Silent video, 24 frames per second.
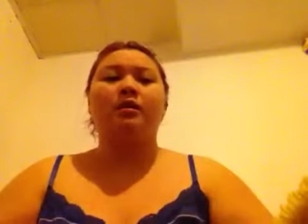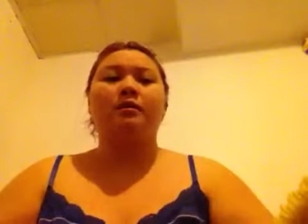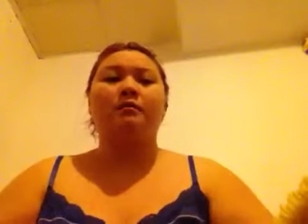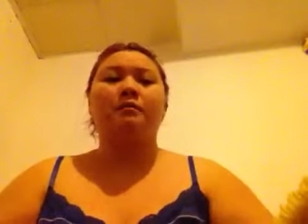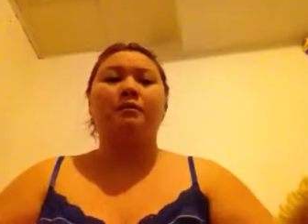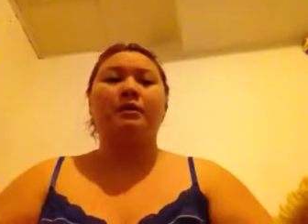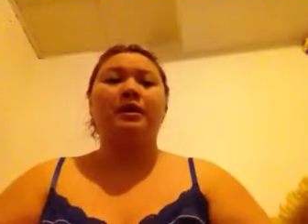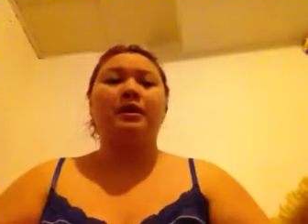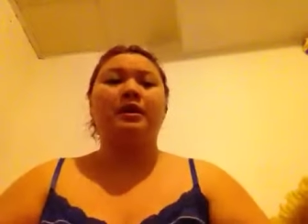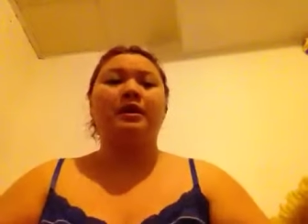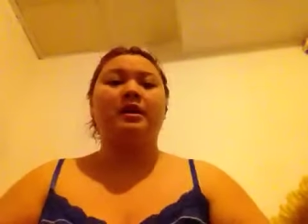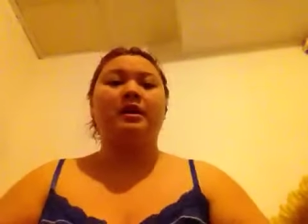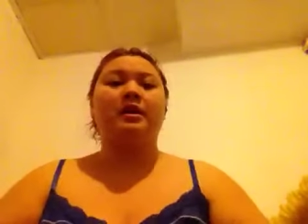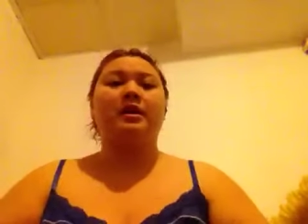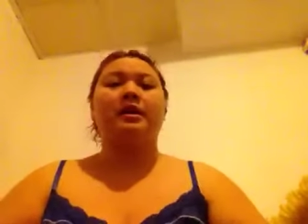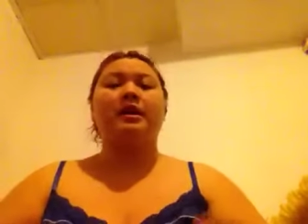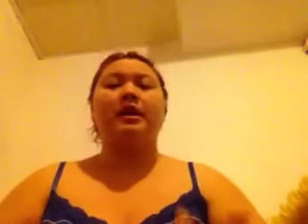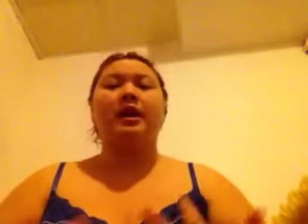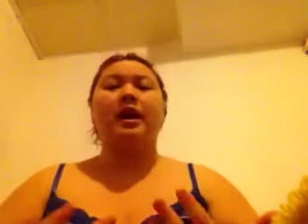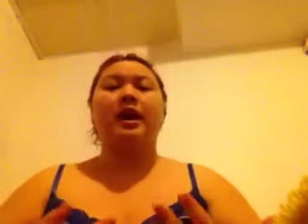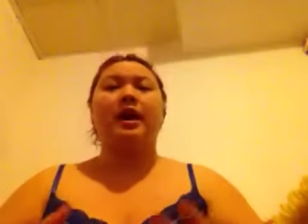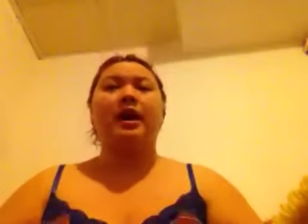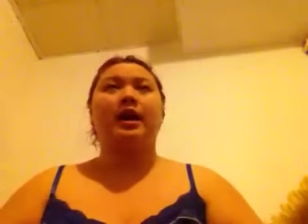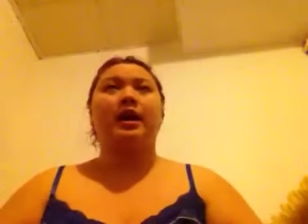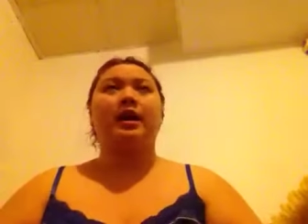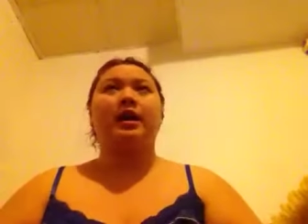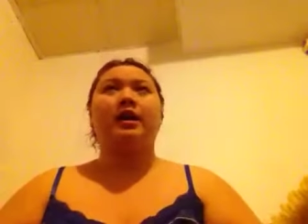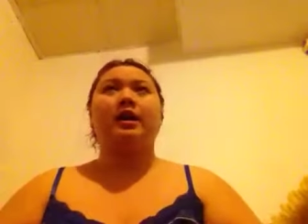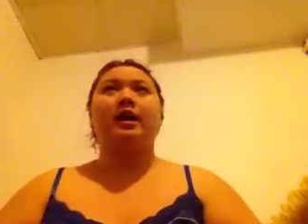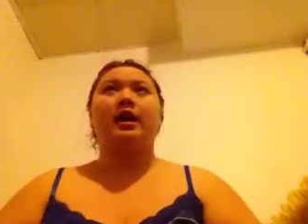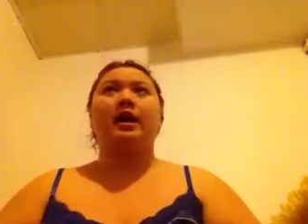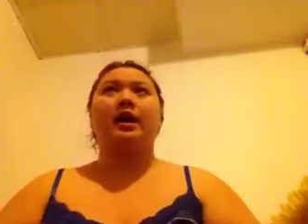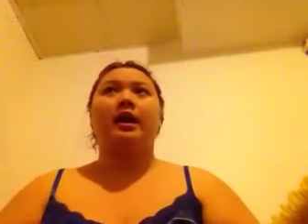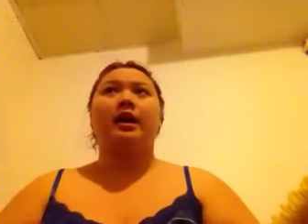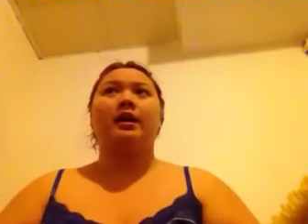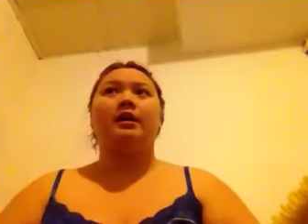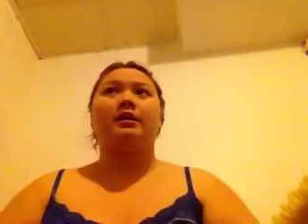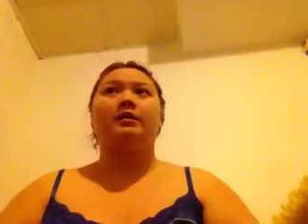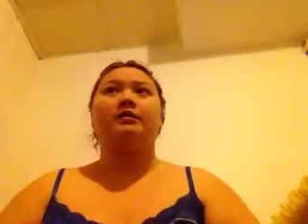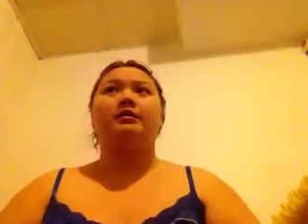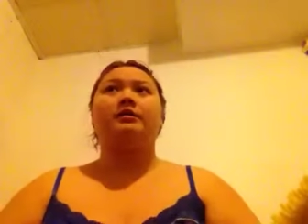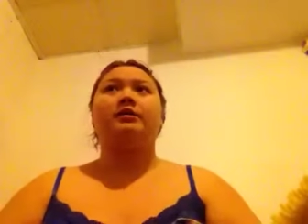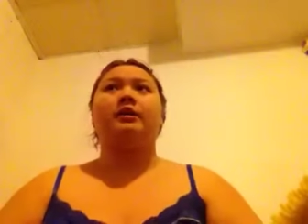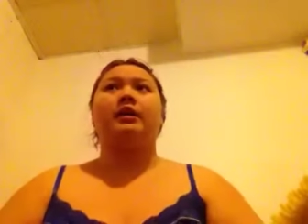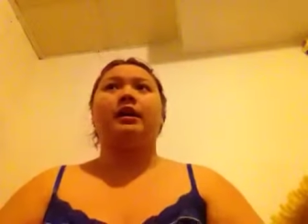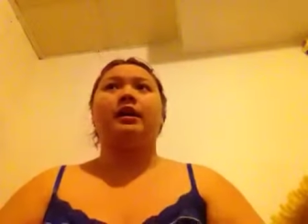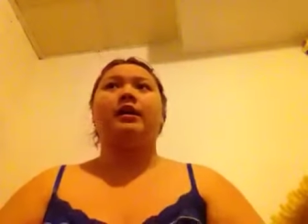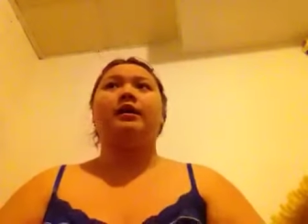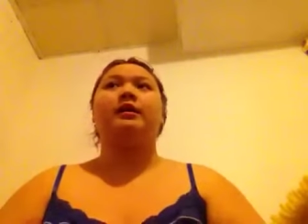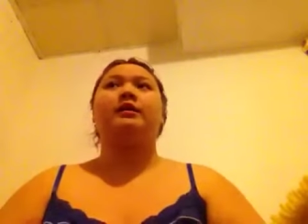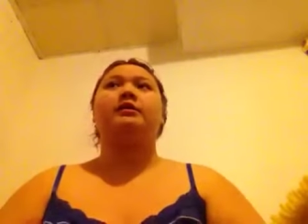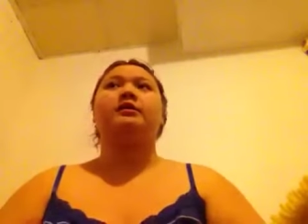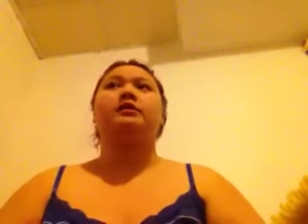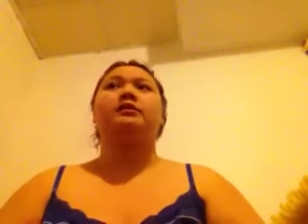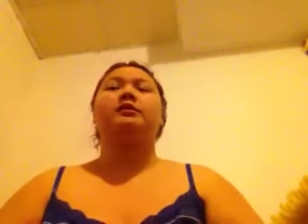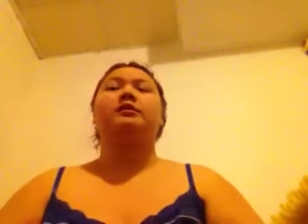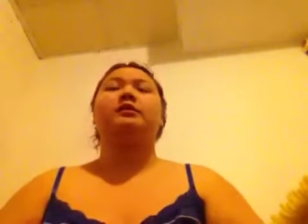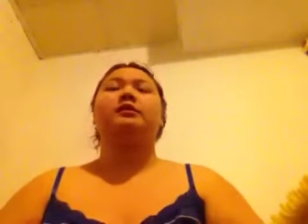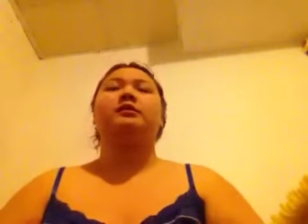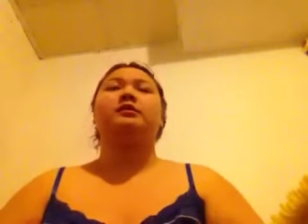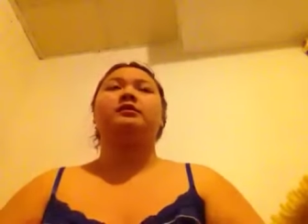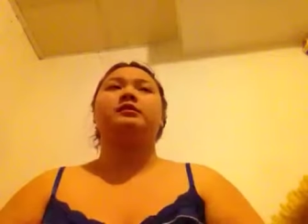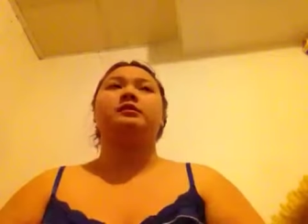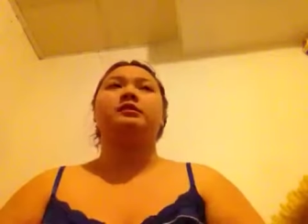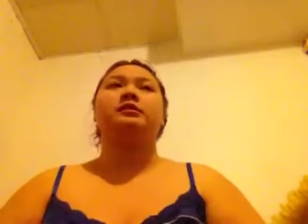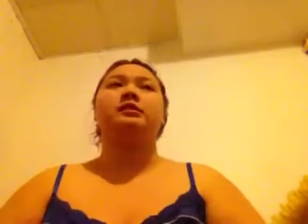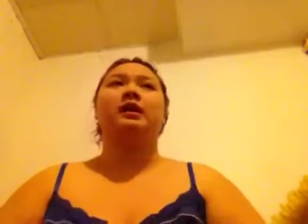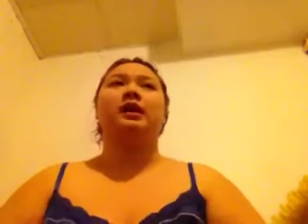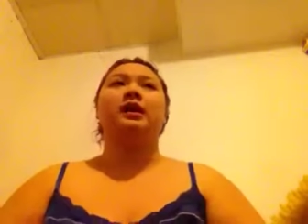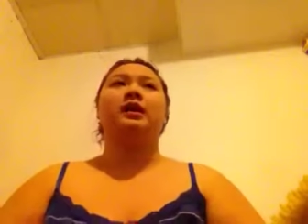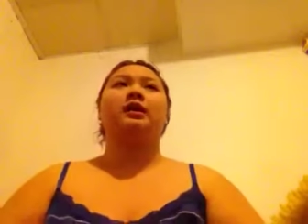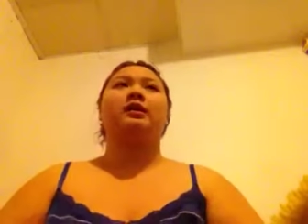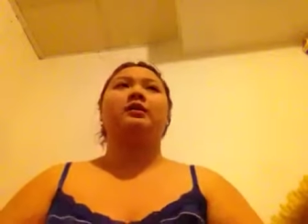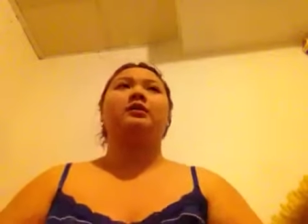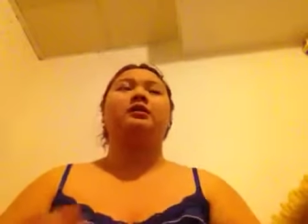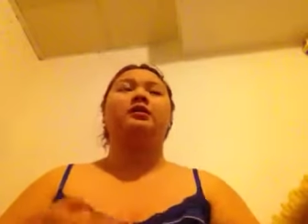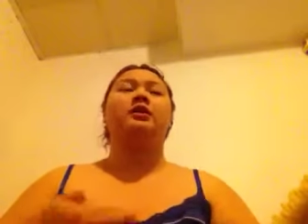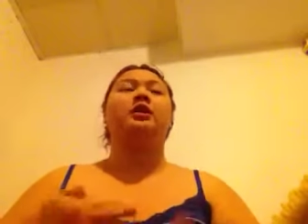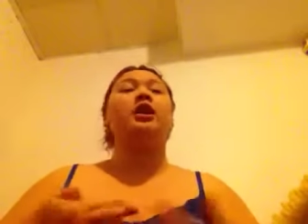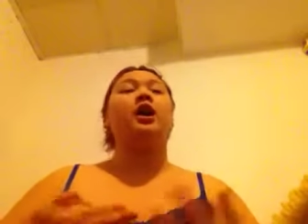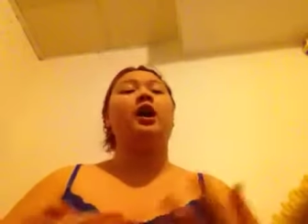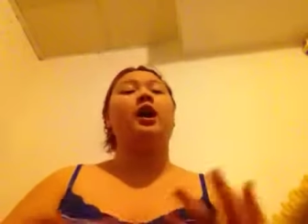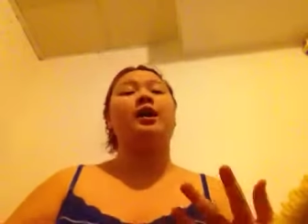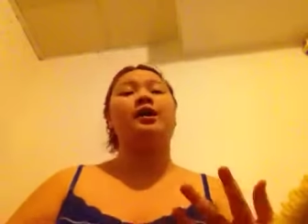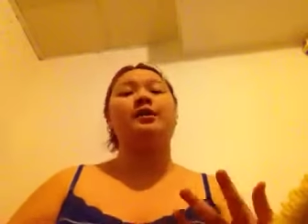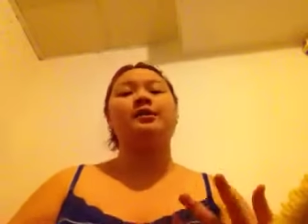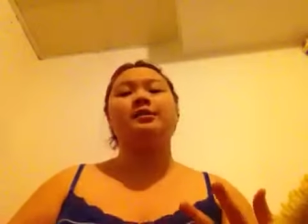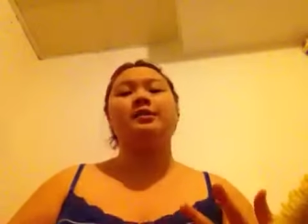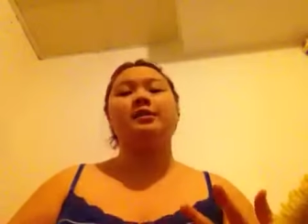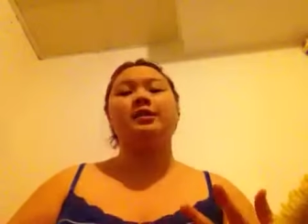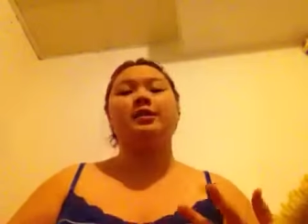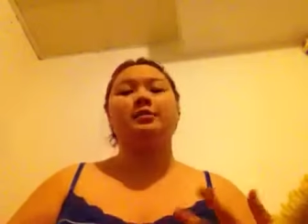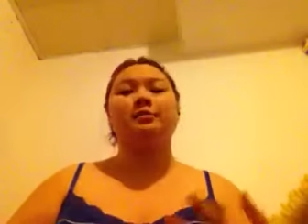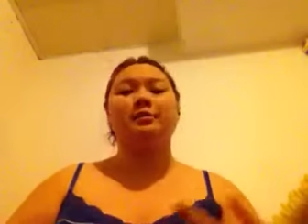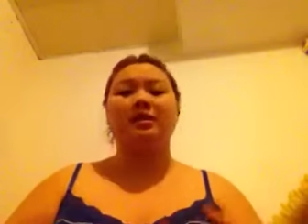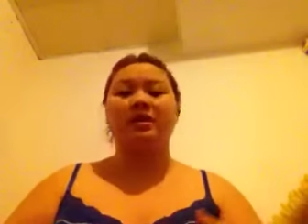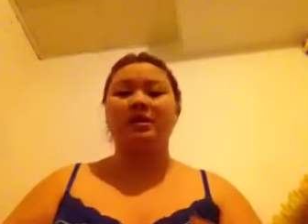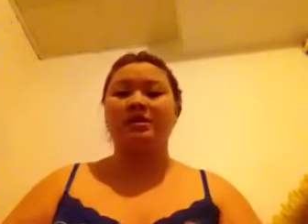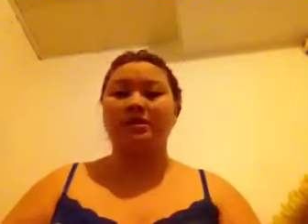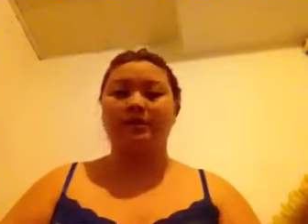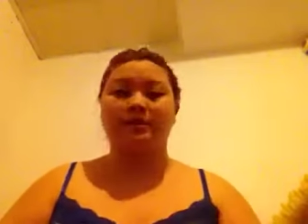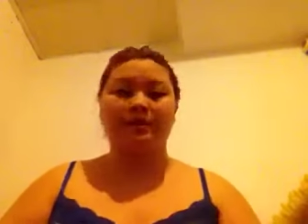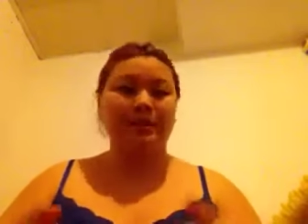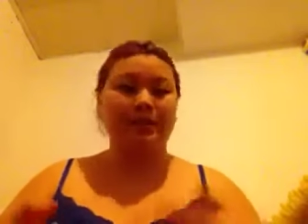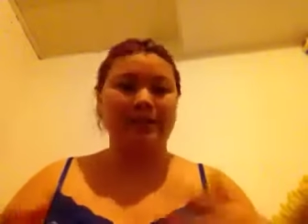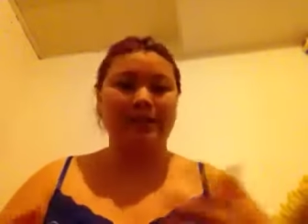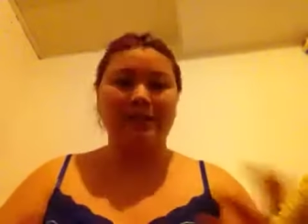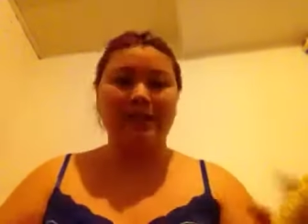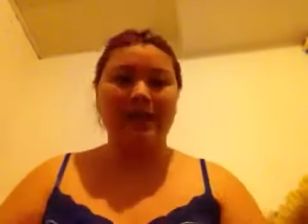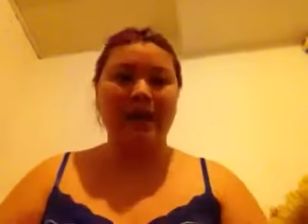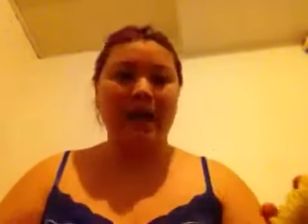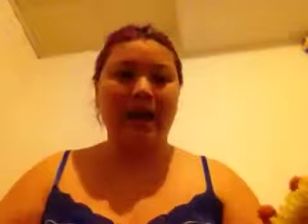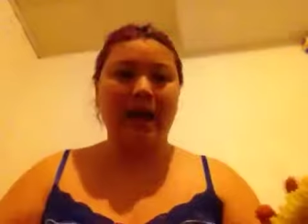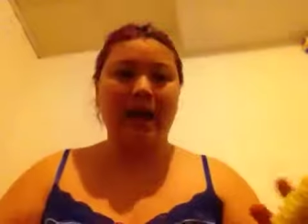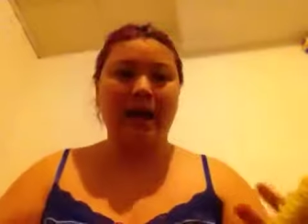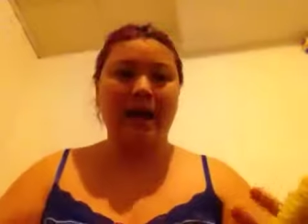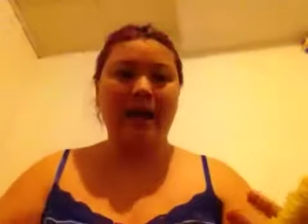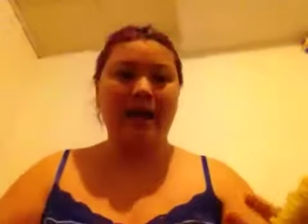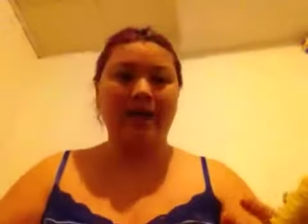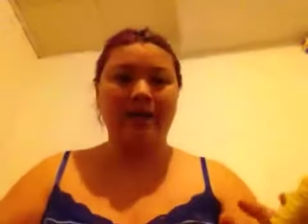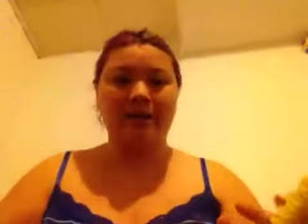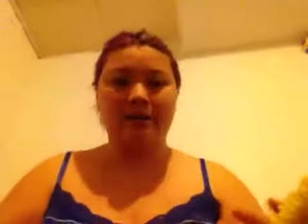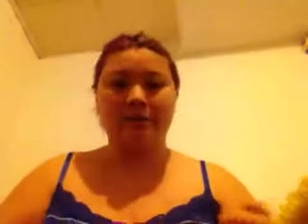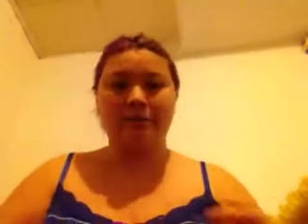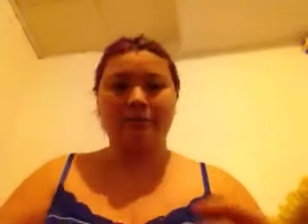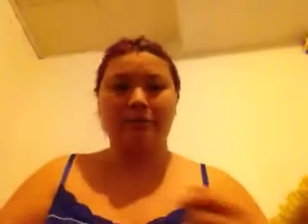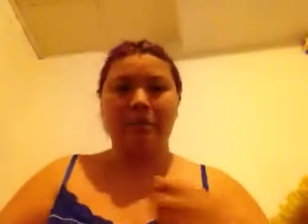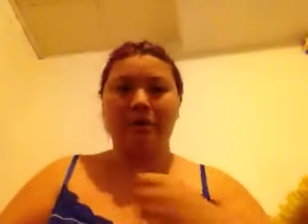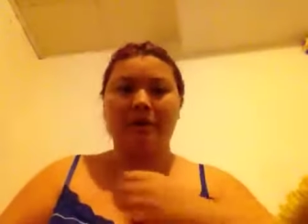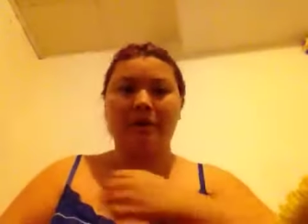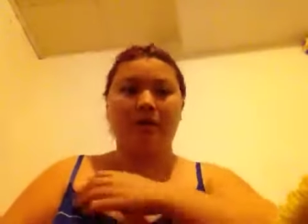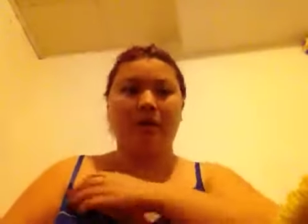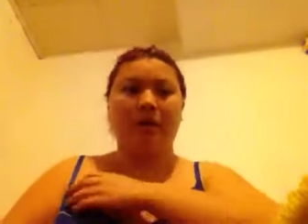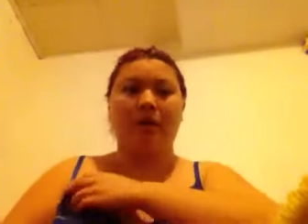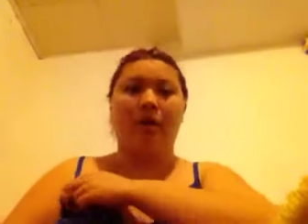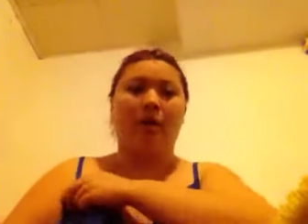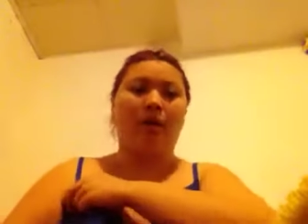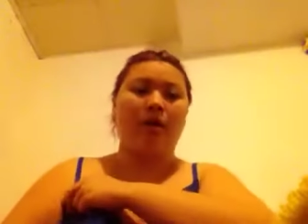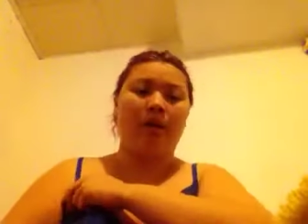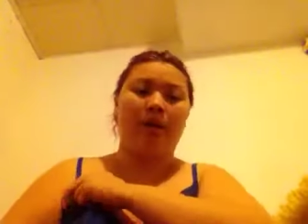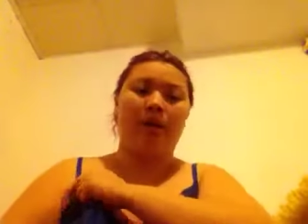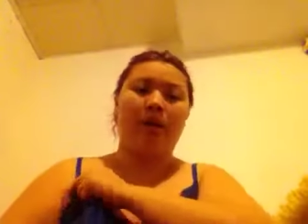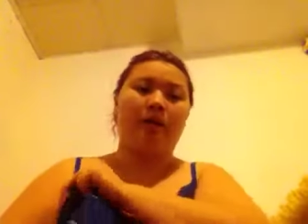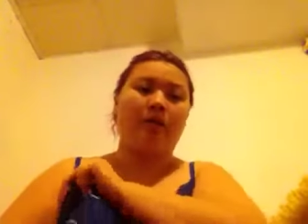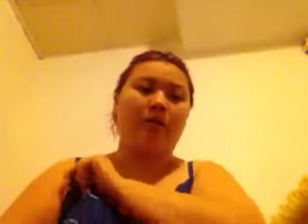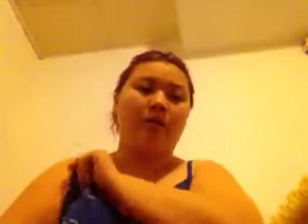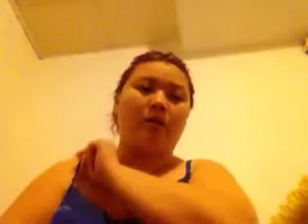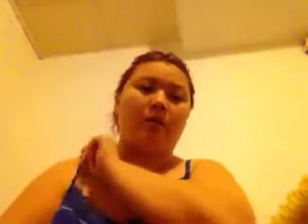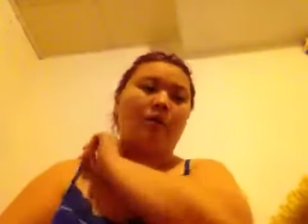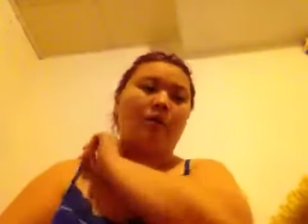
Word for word: being gay and like staying in the closet because of his dad being all like.